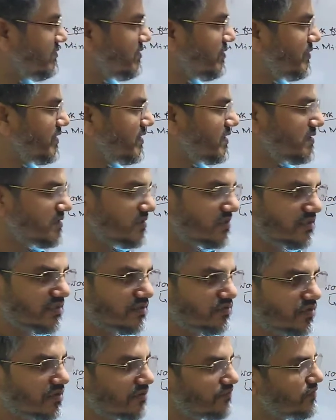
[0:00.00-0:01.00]
than this minimum
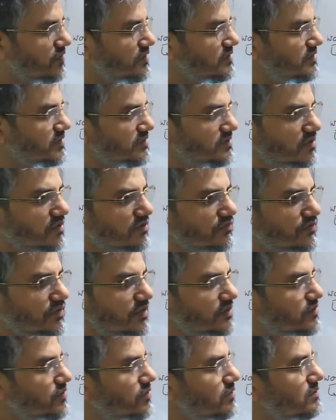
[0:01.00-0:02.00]
energy required for
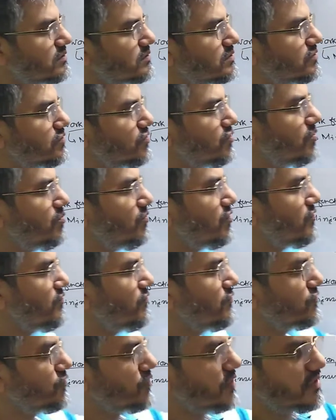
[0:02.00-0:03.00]
ejection of electron,
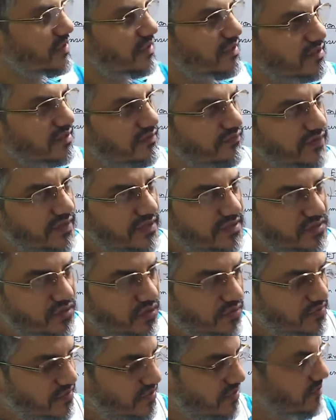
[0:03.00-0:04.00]
no more photoelectric
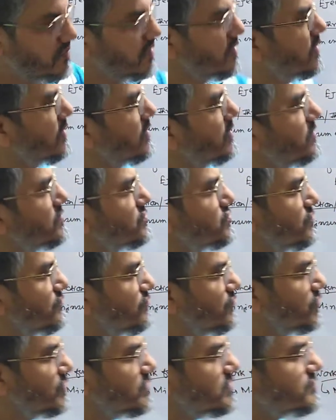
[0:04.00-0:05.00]
effect is observed.
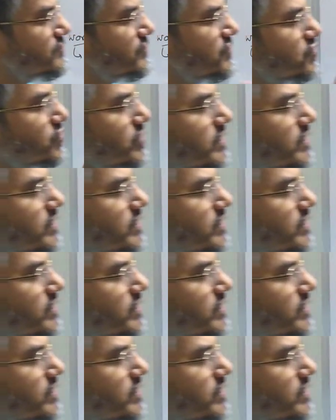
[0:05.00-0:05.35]
So